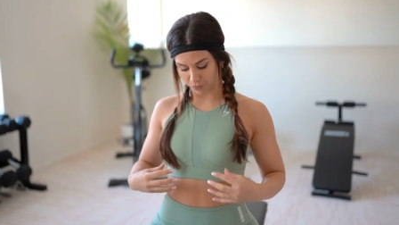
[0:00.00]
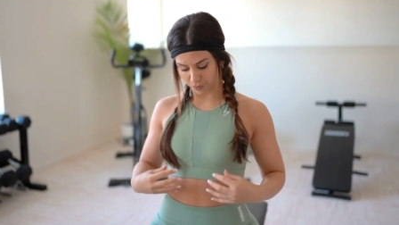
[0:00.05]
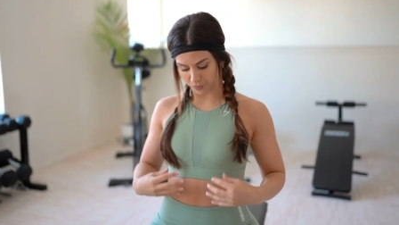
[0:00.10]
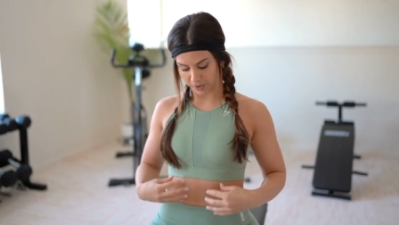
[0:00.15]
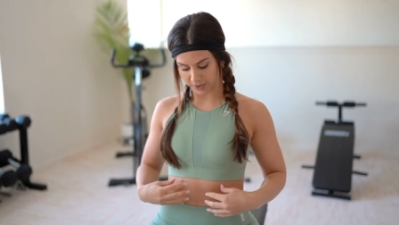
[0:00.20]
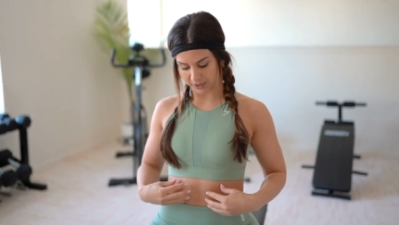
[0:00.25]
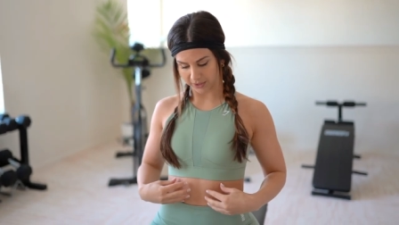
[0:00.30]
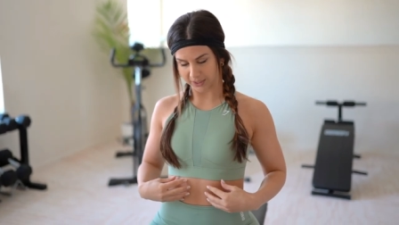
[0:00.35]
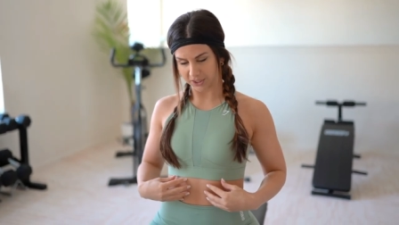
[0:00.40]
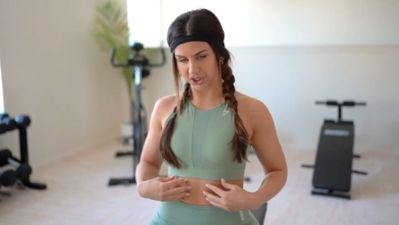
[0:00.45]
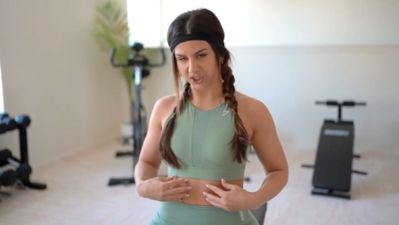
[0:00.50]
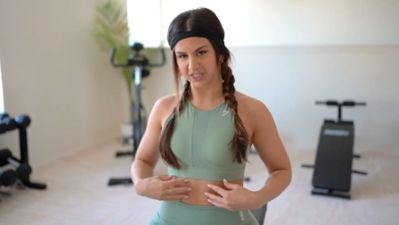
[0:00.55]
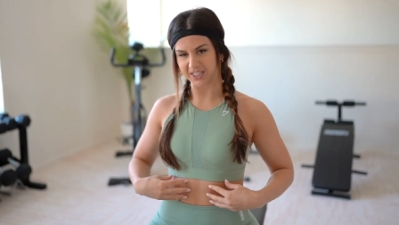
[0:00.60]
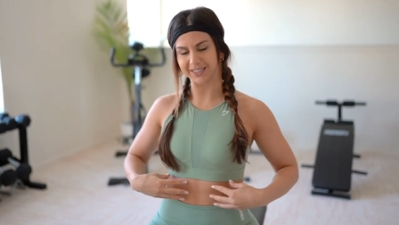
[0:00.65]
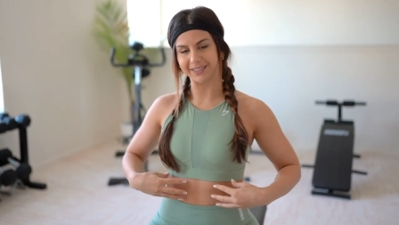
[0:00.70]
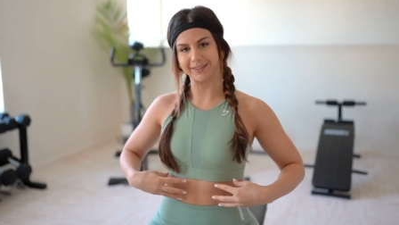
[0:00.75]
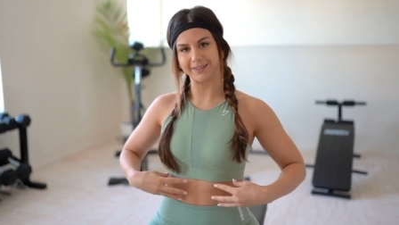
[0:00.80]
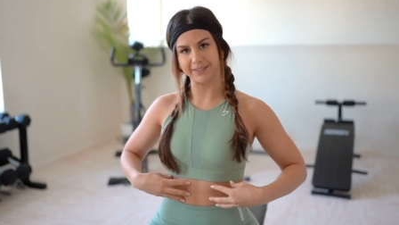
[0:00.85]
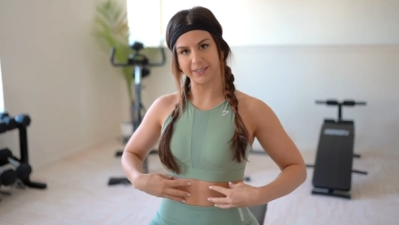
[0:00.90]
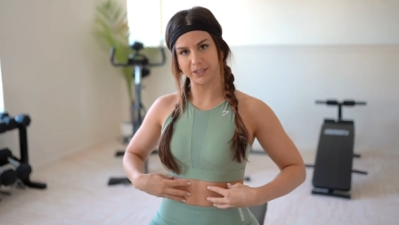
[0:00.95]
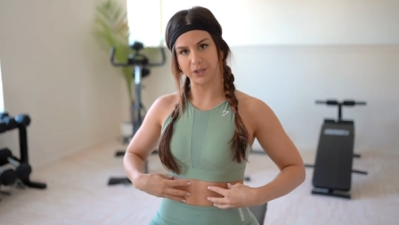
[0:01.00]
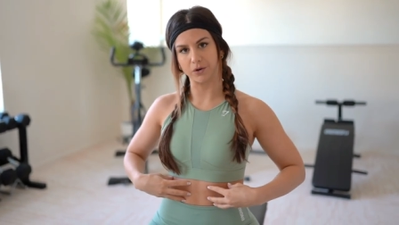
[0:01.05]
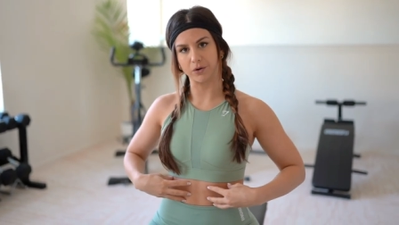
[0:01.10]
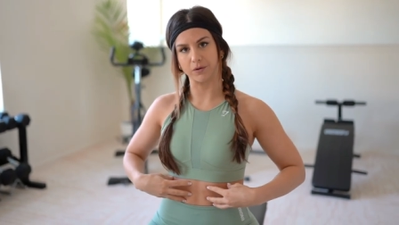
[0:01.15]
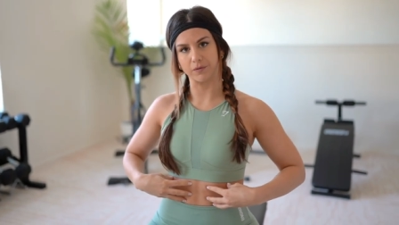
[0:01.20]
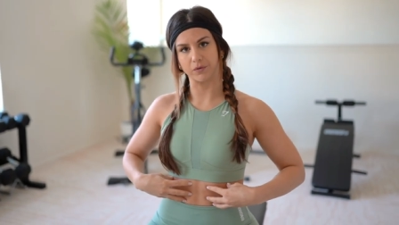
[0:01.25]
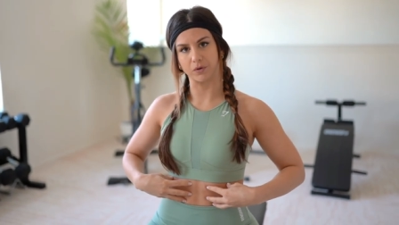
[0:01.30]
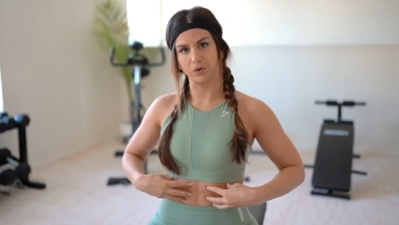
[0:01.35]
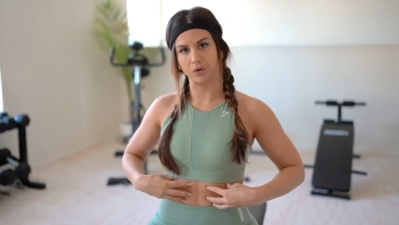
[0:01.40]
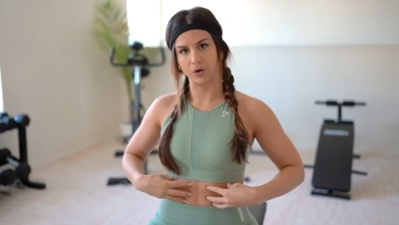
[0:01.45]
really just lean
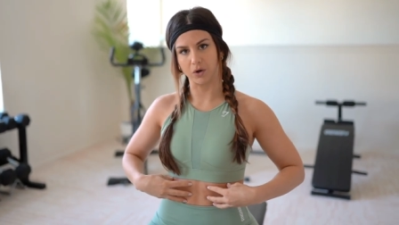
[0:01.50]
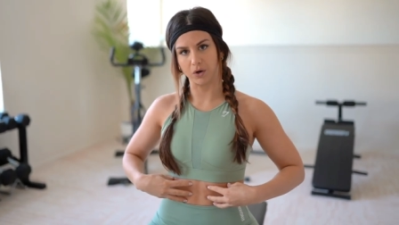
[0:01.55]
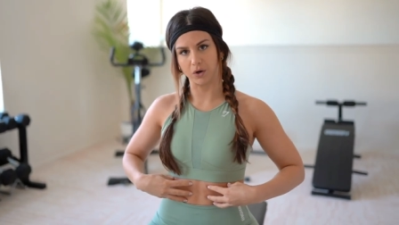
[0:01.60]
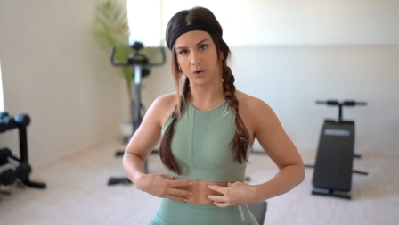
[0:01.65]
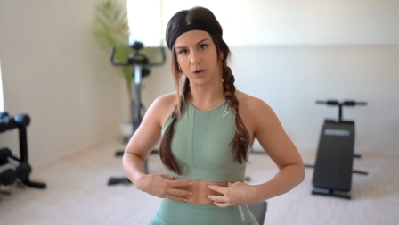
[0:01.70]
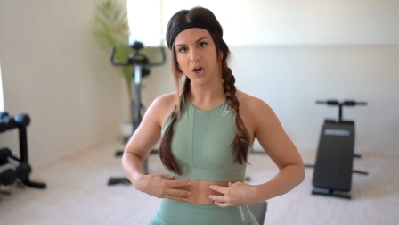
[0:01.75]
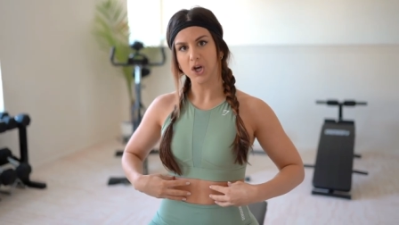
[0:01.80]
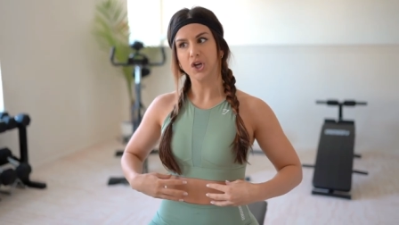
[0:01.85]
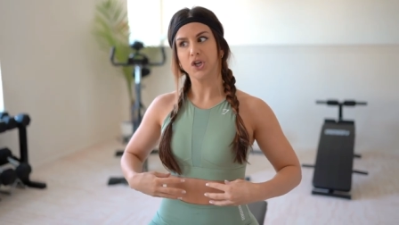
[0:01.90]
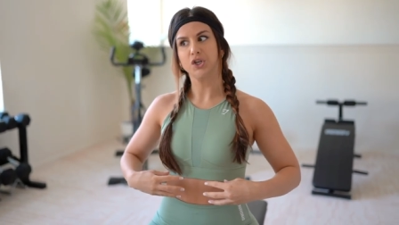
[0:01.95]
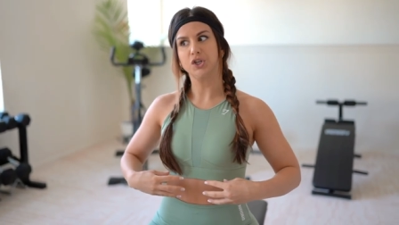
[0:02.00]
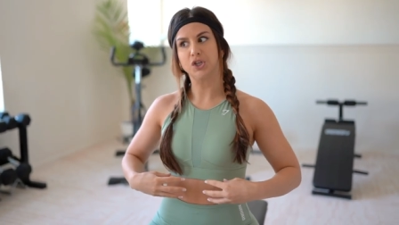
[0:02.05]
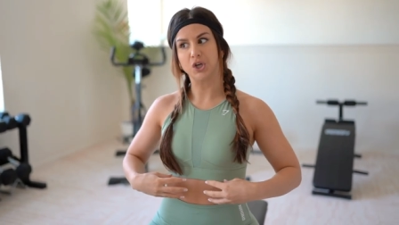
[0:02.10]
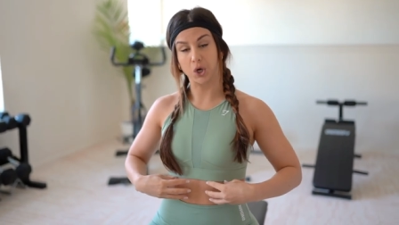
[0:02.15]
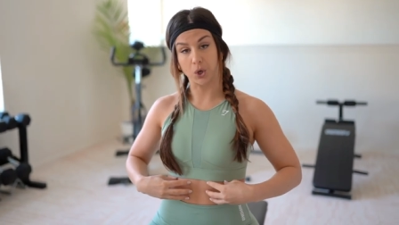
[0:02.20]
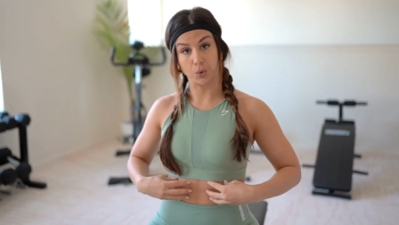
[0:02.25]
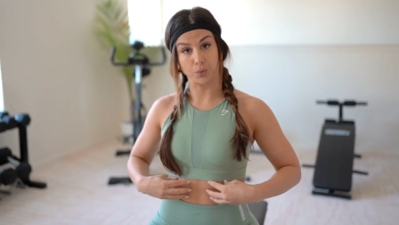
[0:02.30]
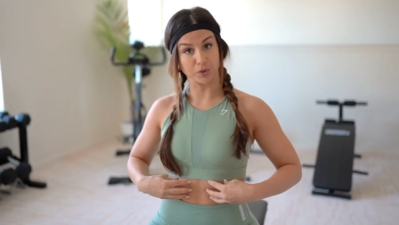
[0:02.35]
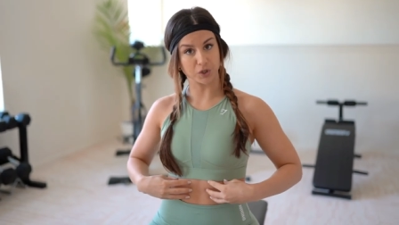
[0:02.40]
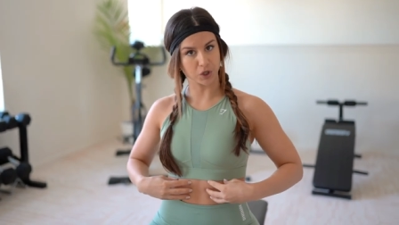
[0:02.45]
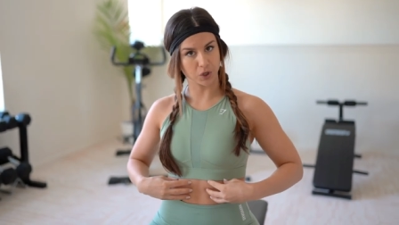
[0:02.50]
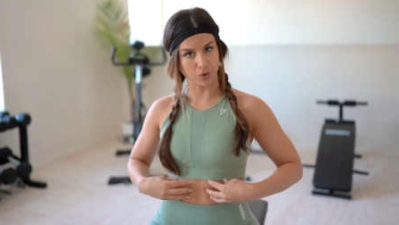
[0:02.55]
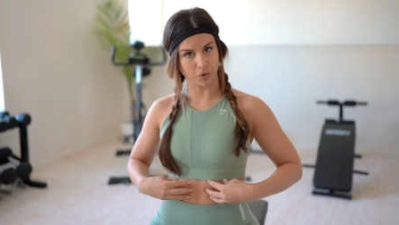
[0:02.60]
overall toned